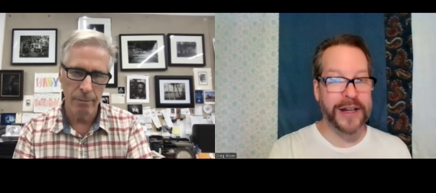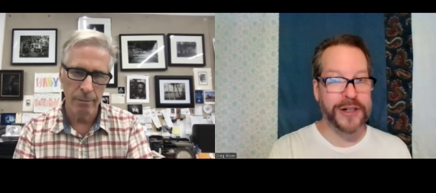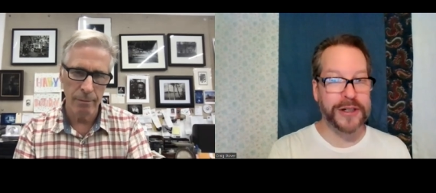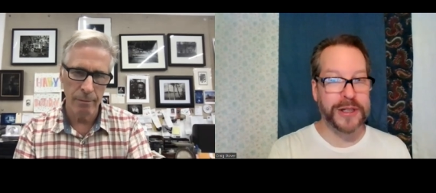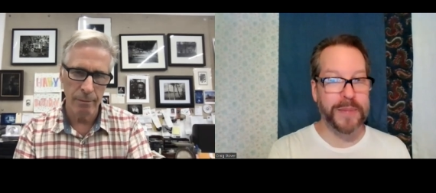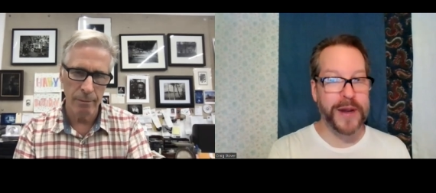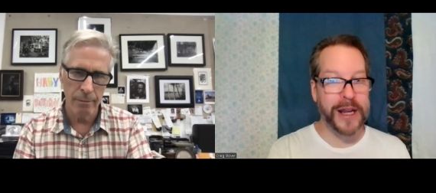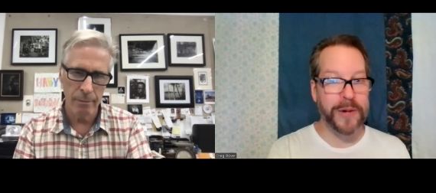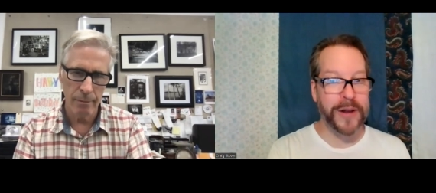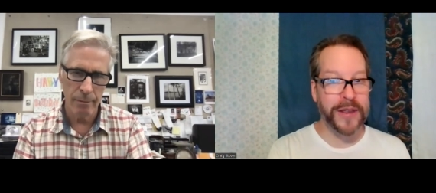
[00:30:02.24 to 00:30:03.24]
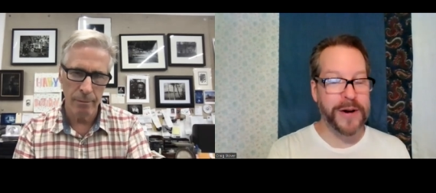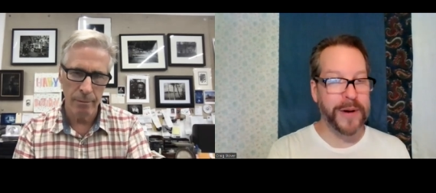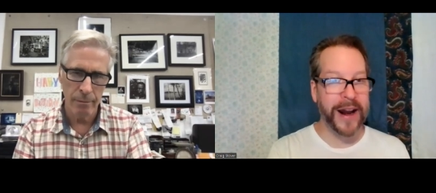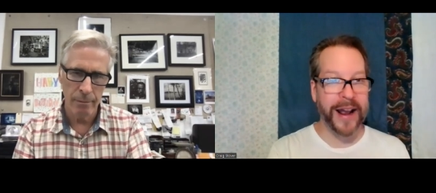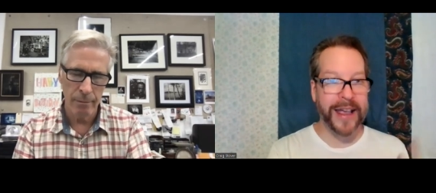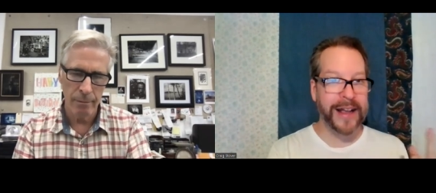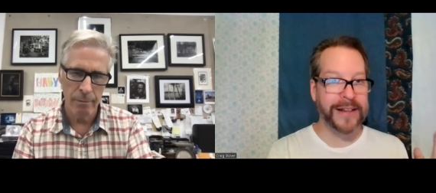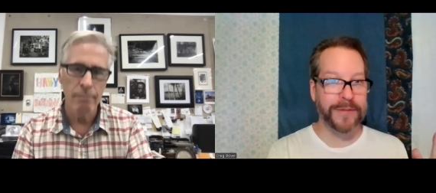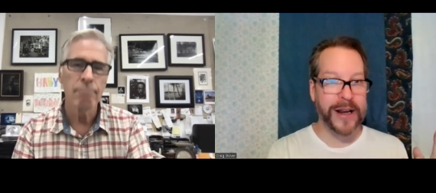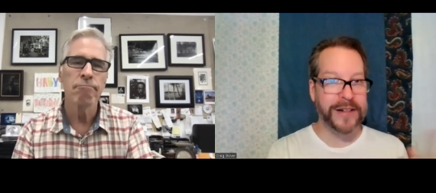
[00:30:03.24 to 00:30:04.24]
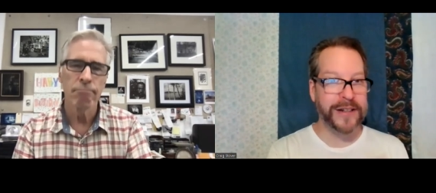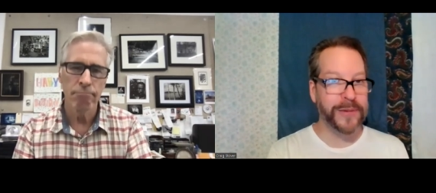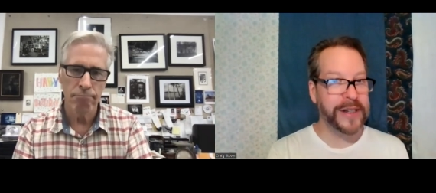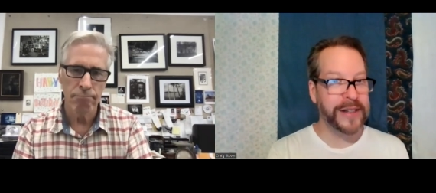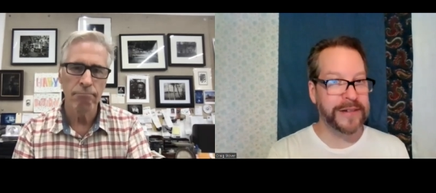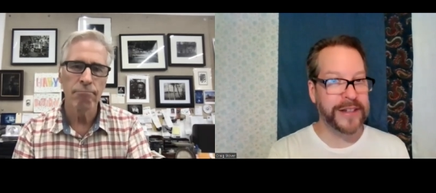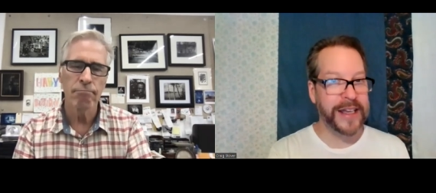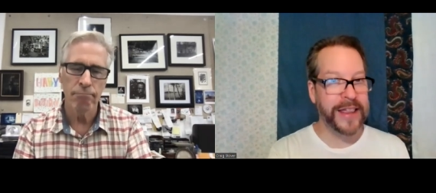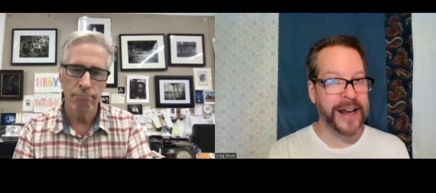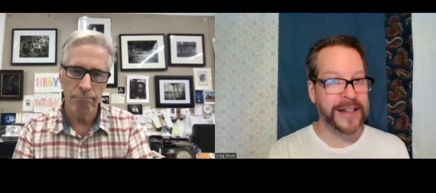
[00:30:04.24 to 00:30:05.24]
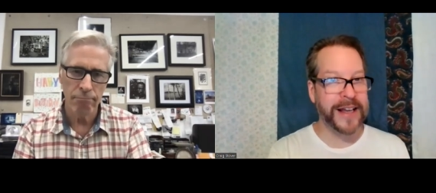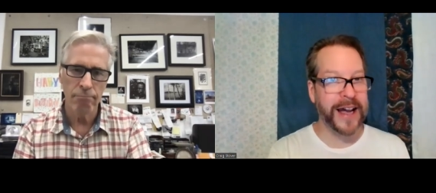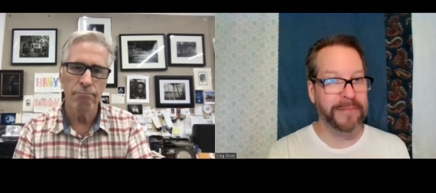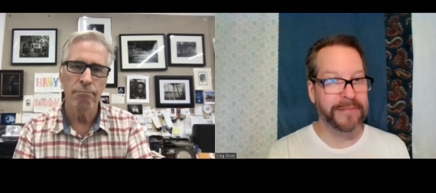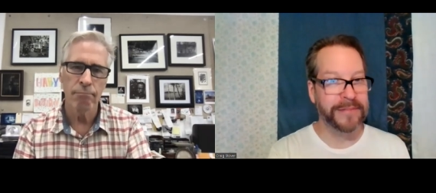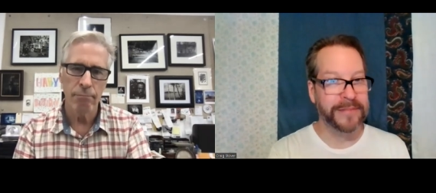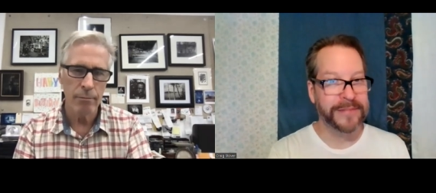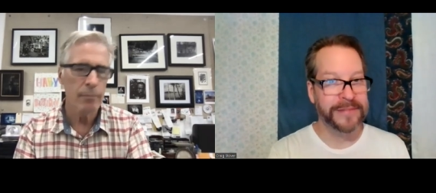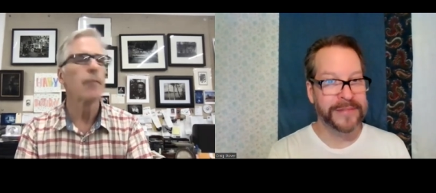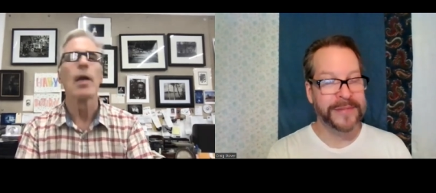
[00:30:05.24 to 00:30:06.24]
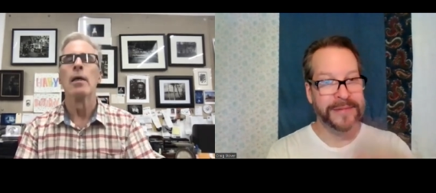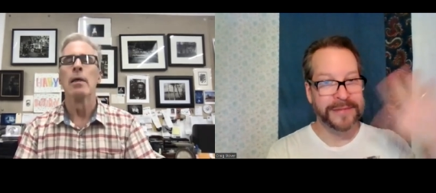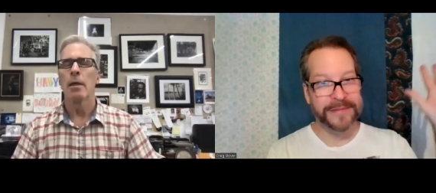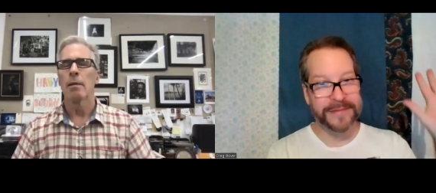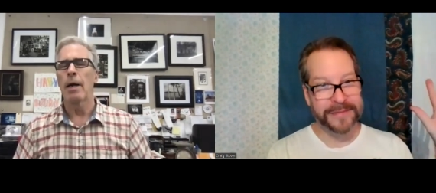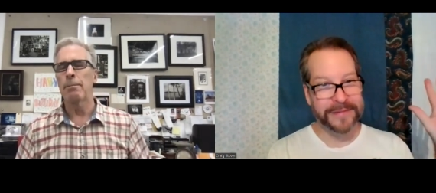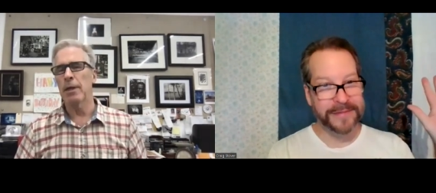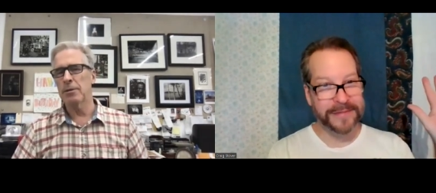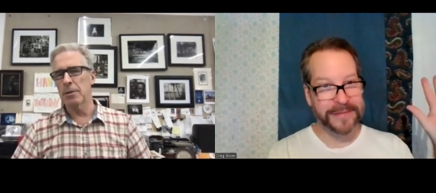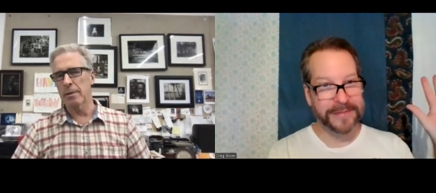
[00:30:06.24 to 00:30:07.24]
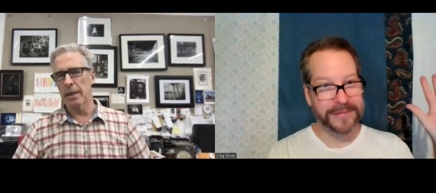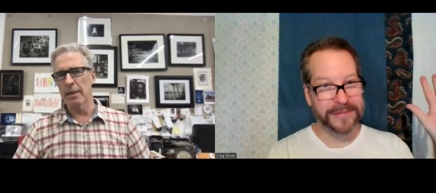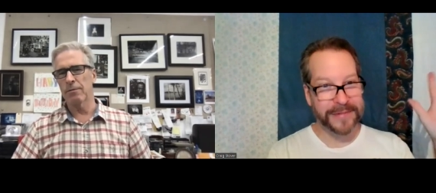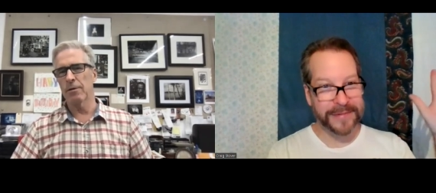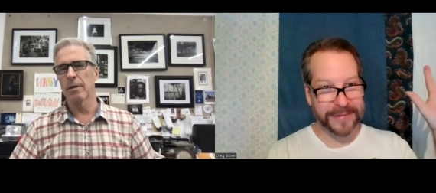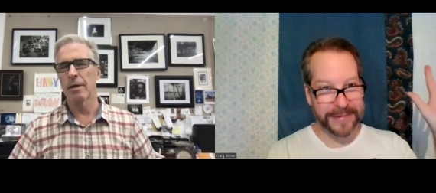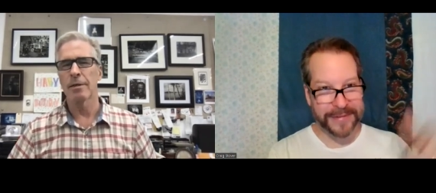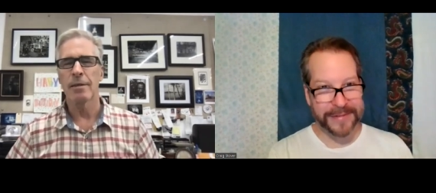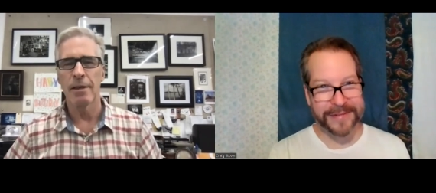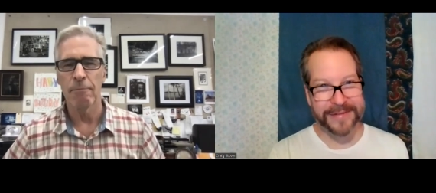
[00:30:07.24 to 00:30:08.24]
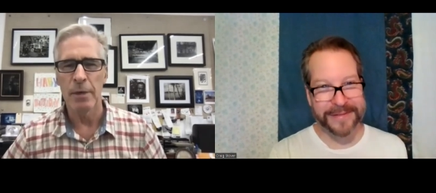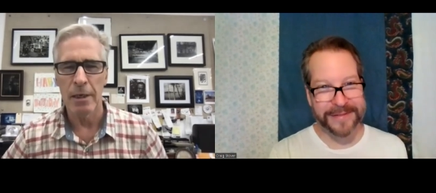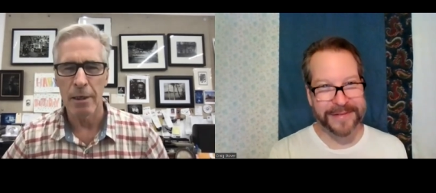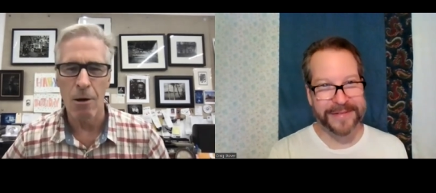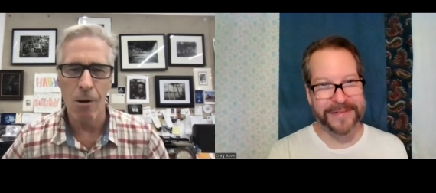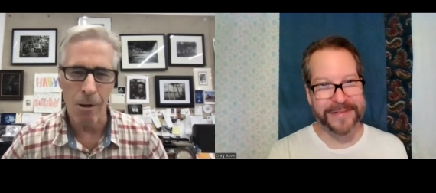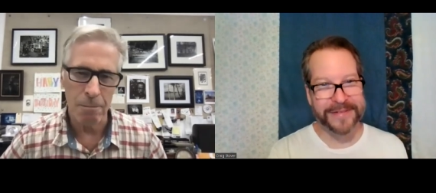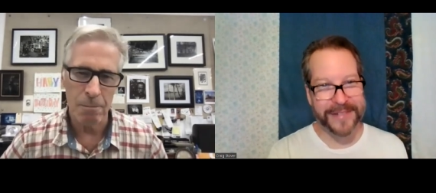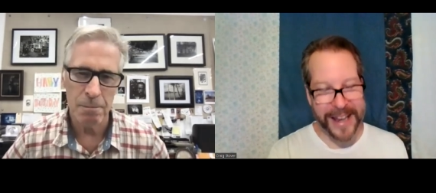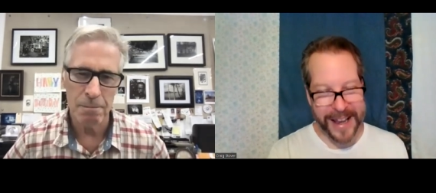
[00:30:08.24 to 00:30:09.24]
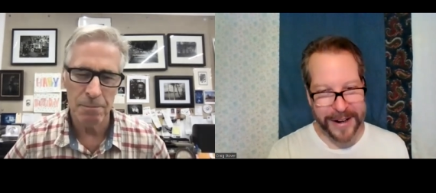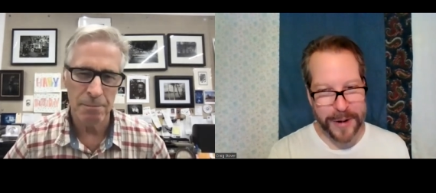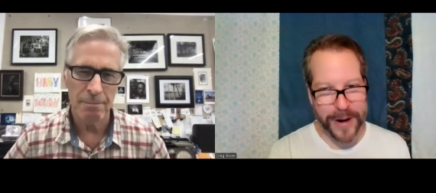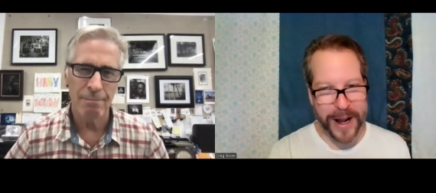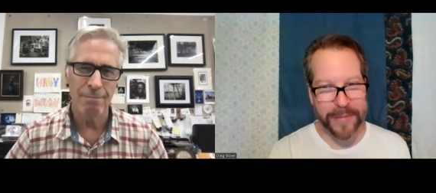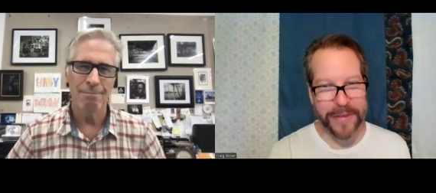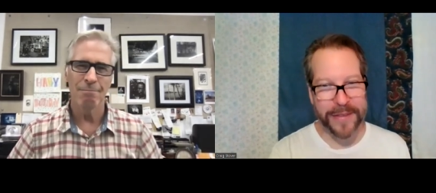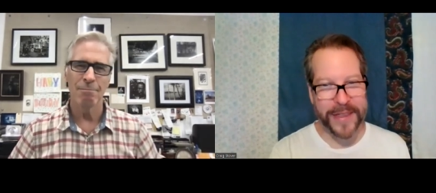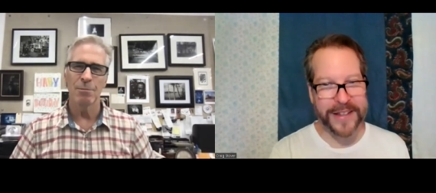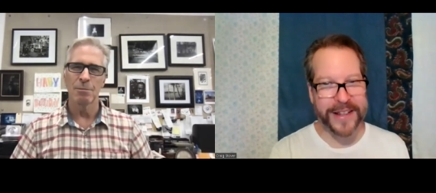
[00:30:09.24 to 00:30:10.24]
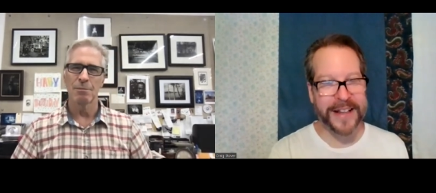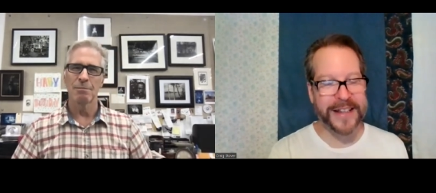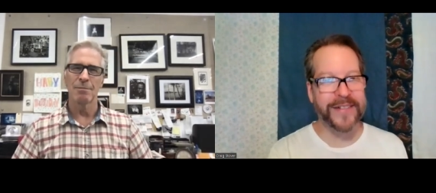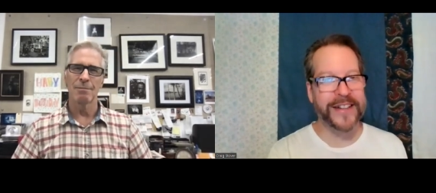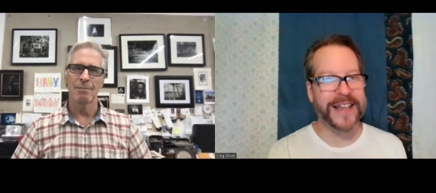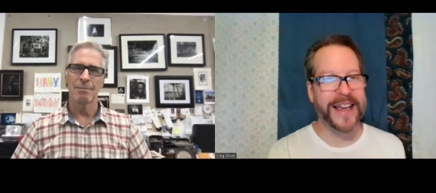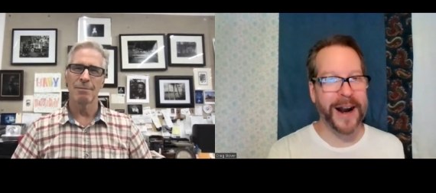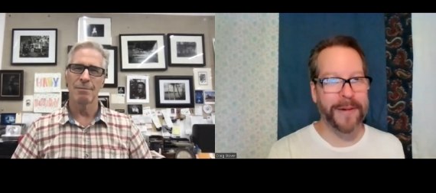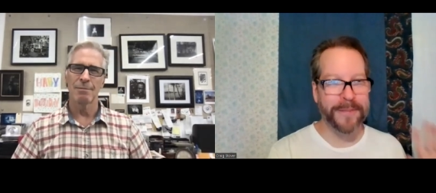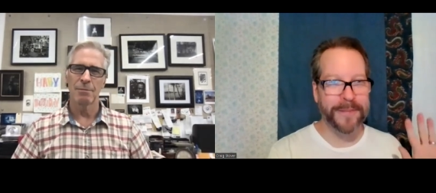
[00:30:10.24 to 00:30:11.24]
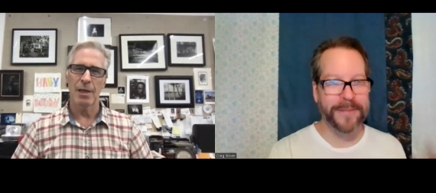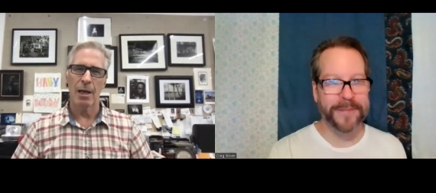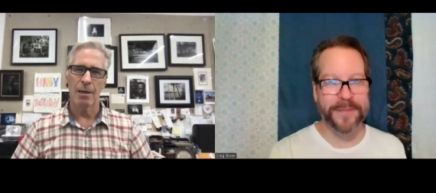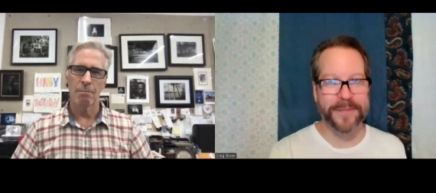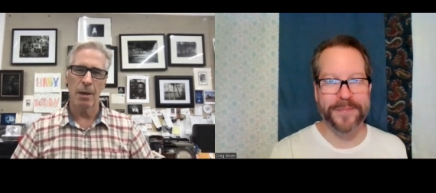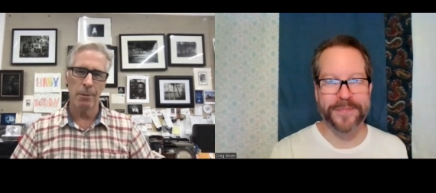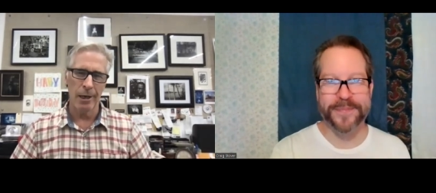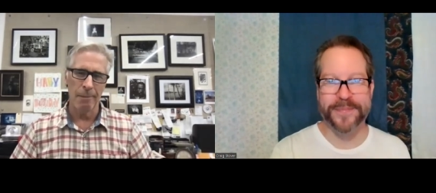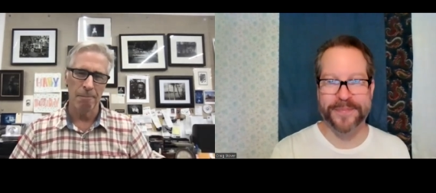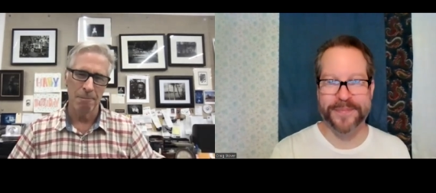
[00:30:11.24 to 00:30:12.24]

Speaker 1: pleasure speaking with you, and I can't wait until we see you the next time.
Speaker 2: My pleasure. Thanks for uh, giving me a call.
Speaker 1: Yeah, no problem. Thanks a lot, David. Take care.
Speaker 2: Bye bye.